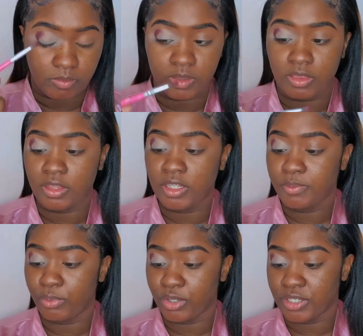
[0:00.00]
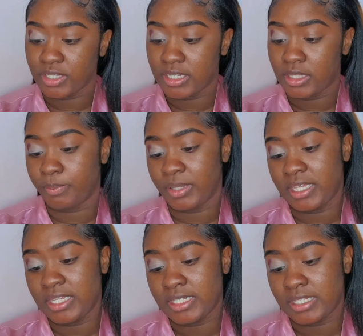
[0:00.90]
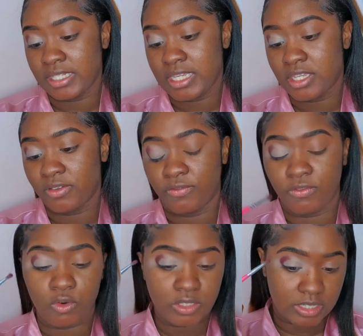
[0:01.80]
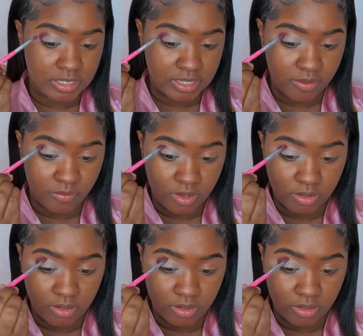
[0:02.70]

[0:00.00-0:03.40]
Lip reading: This brush is in the PC47.